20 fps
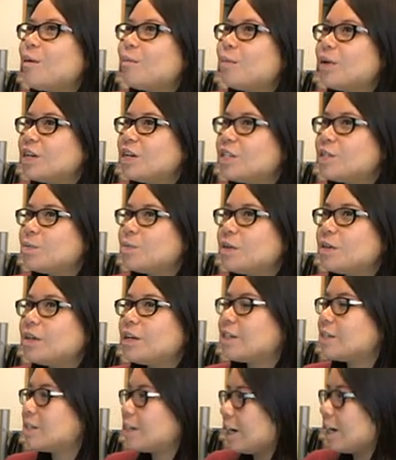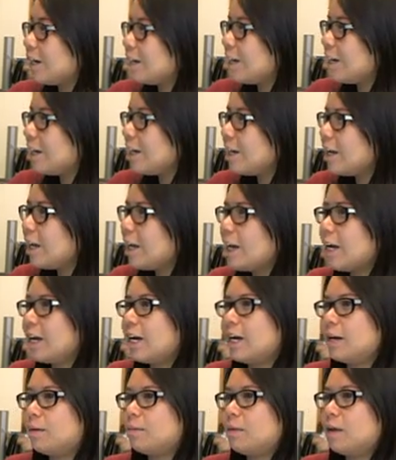but it's been exciting,
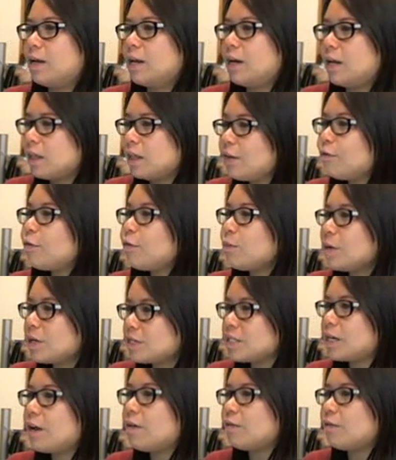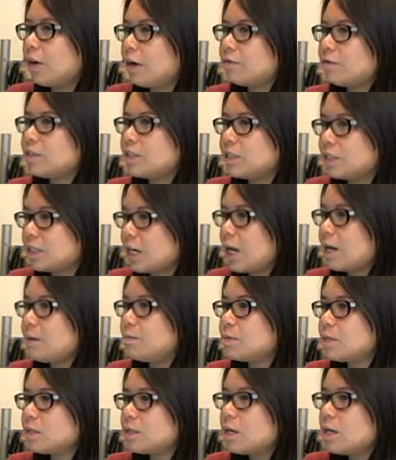and I think for myself
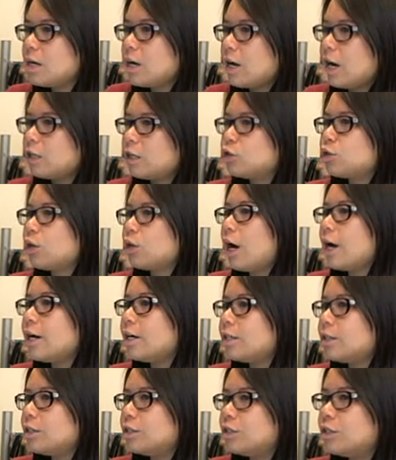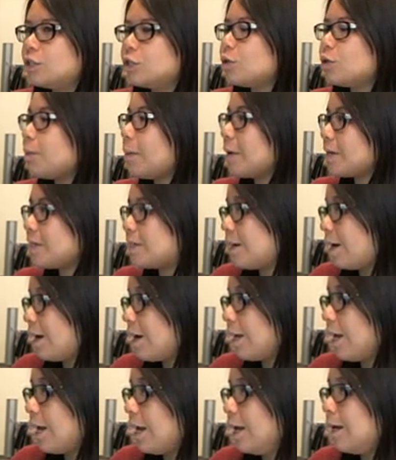oftentimes I try to do the best that I
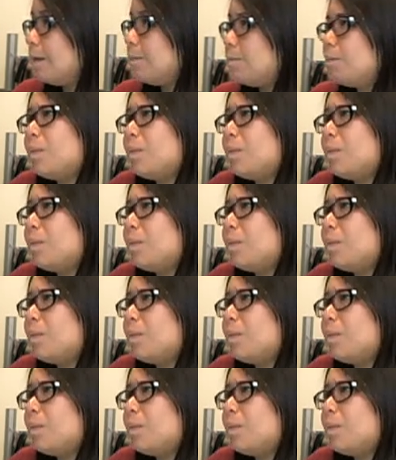can,